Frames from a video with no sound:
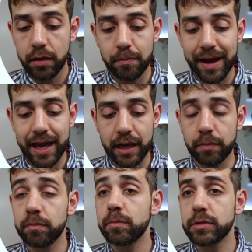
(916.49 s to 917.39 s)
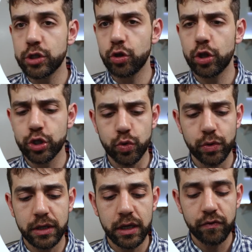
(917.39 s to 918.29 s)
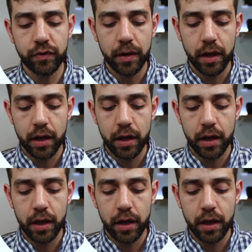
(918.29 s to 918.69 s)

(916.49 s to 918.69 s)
my Synology will give.